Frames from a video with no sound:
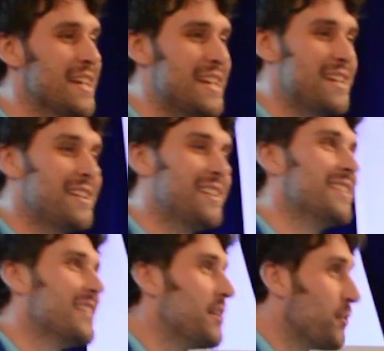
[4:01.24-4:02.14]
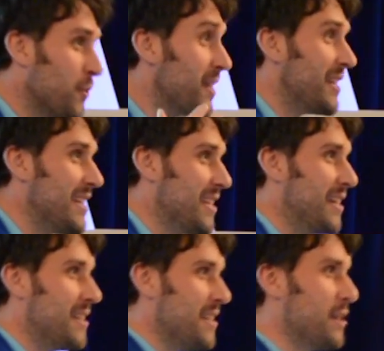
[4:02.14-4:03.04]
in really
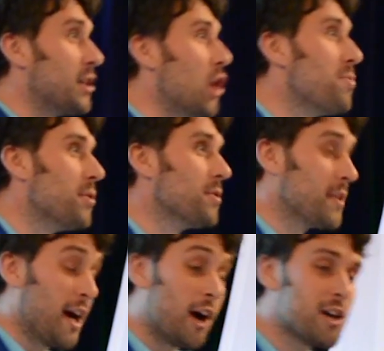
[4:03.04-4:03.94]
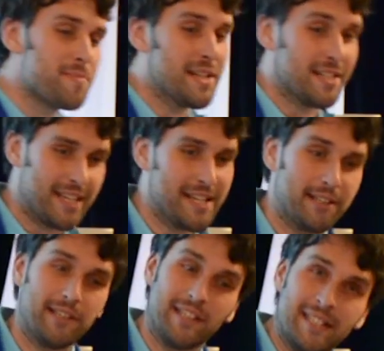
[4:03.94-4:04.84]
the global carbon
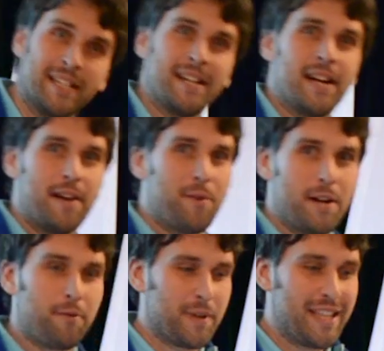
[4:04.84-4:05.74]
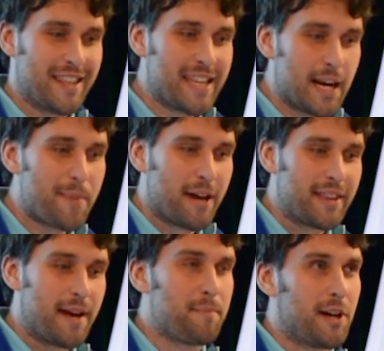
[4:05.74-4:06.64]
cycle. And we don't really think about
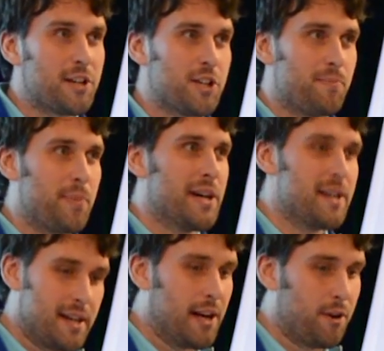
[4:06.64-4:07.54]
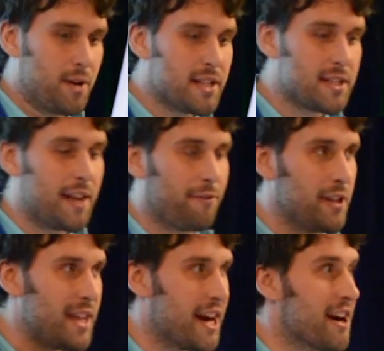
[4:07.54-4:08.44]
that much, but it's
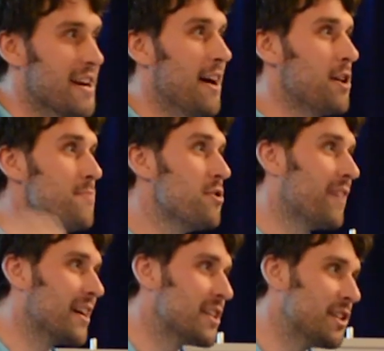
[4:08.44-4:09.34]
definitely there. Now, to move on